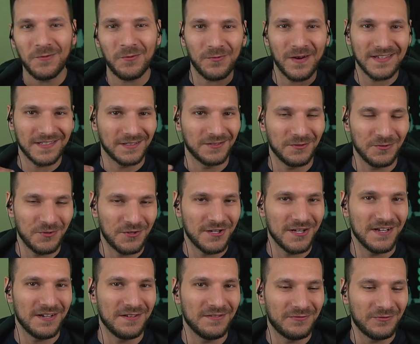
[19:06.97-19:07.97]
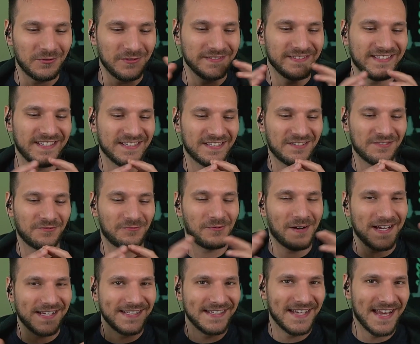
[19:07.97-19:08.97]
a resolution for at least
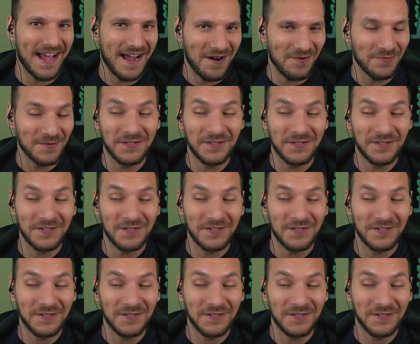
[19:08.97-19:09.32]
right now,